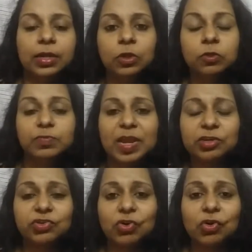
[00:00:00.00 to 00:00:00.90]
use
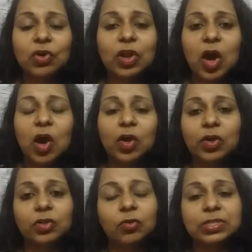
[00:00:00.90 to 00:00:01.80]
petrol
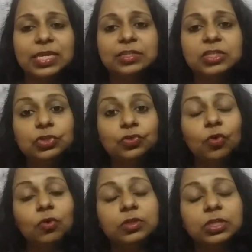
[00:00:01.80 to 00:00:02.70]
or those energy to
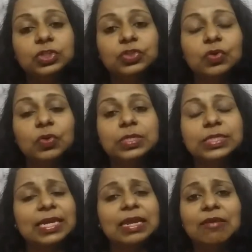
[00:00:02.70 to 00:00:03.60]
go to the
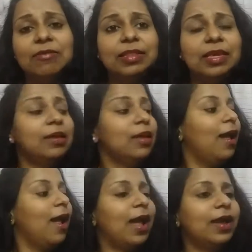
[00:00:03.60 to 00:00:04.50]
stores and everything.
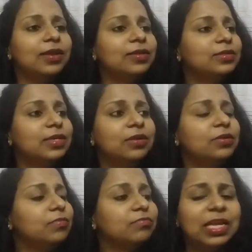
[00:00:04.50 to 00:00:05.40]
And
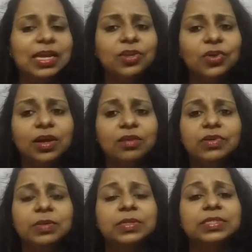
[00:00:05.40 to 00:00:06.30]
at your
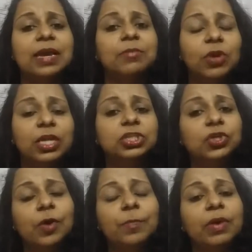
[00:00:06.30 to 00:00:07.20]
comfortable time, you can
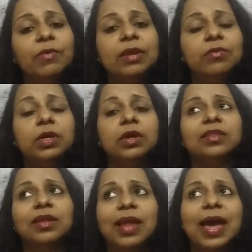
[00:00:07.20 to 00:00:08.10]
show up whenever,
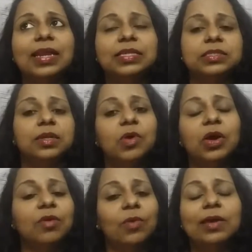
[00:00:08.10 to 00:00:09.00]
in the night, in the
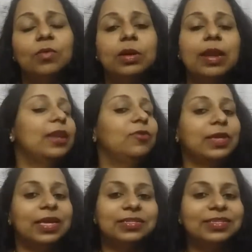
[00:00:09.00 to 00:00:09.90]
morning, whenever, and you
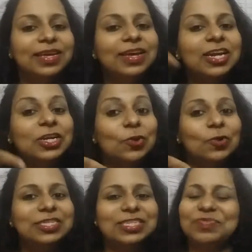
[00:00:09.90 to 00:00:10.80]
will get in the
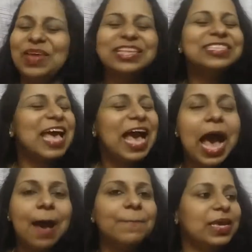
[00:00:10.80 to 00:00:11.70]
doorstep. That is
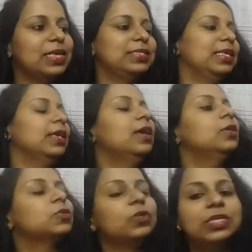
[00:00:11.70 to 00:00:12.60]
amazing.
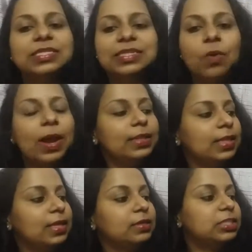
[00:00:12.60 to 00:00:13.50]
So this is the
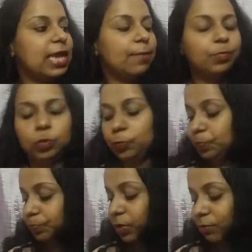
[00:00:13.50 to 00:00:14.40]
one thing.
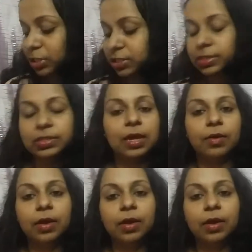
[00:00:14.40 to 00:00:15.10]
shampoo, which is